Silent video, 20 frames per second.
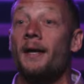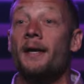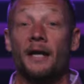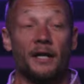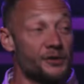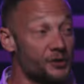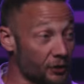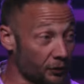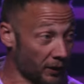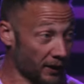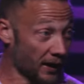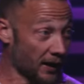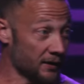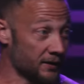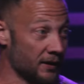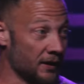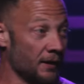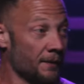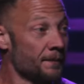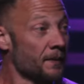Here's a great
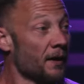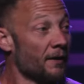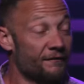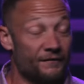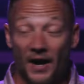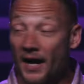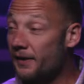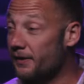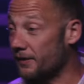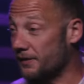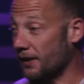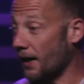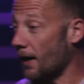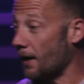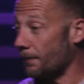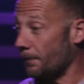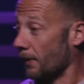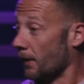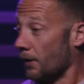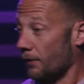idea find the
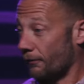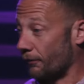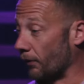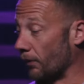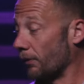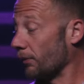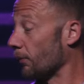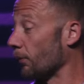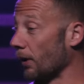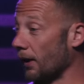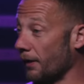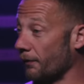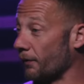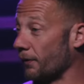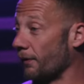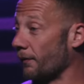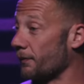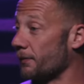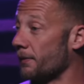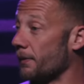top for whatever
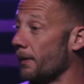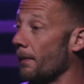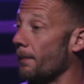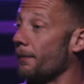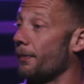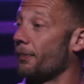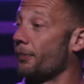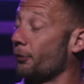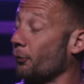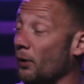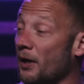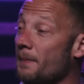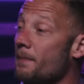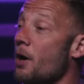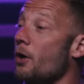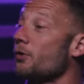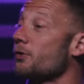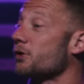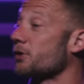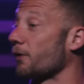the, the three
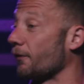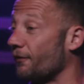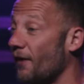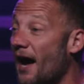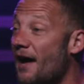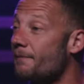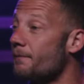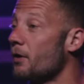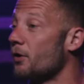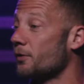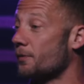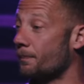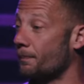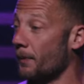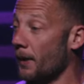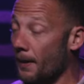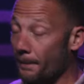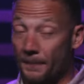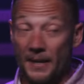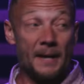most or five most
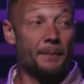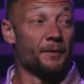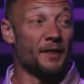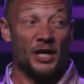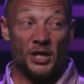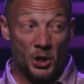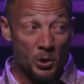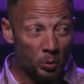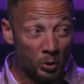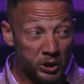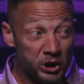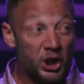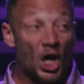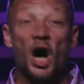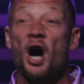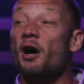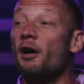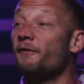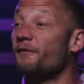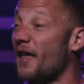people that you
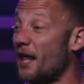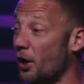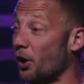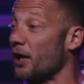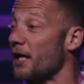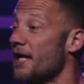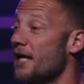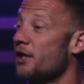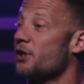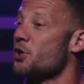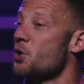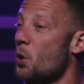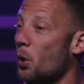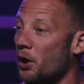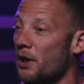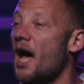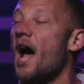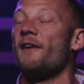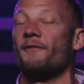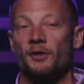love that are in your
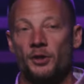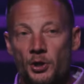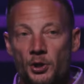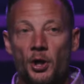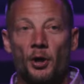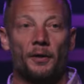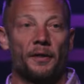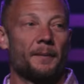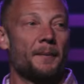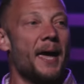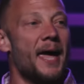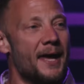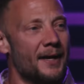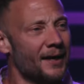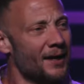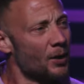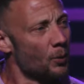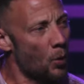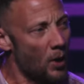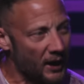life, and you go to them, hey,
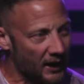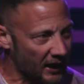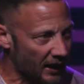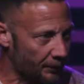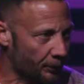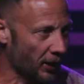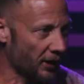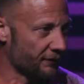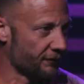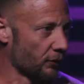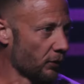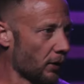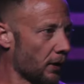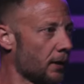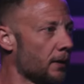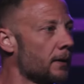what can I pray for?